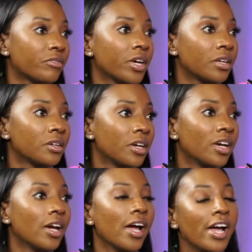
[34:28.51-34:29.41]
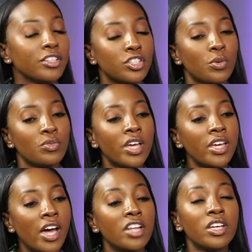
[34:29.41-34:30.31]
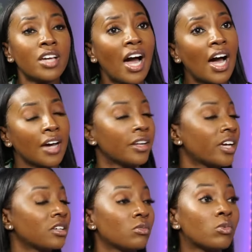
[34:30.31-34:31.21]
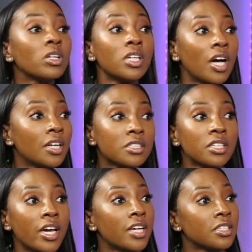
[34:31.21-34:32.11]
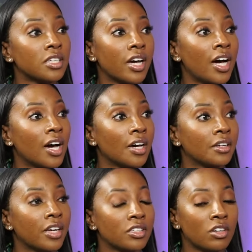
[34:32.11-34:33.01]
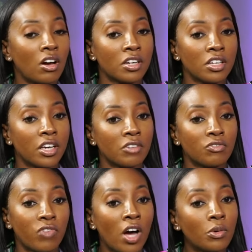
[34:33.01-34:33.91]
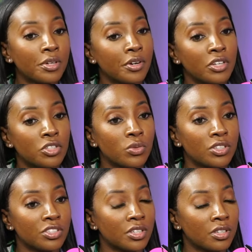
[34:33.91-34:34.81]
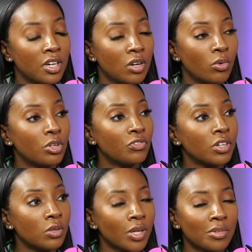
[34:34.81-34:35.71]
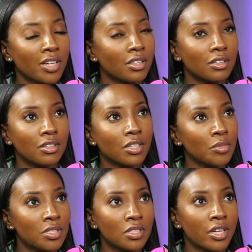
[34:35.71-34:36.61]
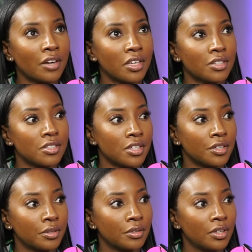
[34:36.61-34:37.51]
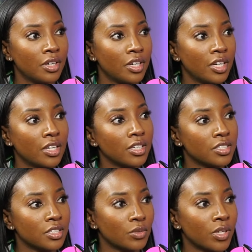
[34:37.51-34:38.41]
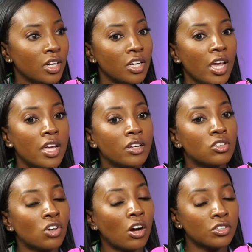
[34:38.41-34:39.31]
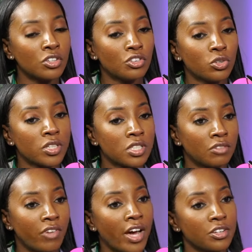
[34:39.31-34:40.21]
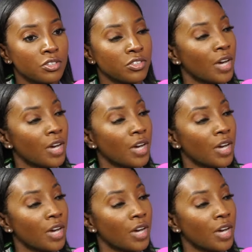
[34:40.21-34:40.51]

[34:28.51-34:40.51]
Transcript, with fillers: Yeah, in. yeah, yeah. And so that, yeah, and then God, like really honestly asking God and like talking, like following your intuition. When you feel a way like let me sit down and get still mm-hmm. and listen to what and, and talk to your trusted advisors.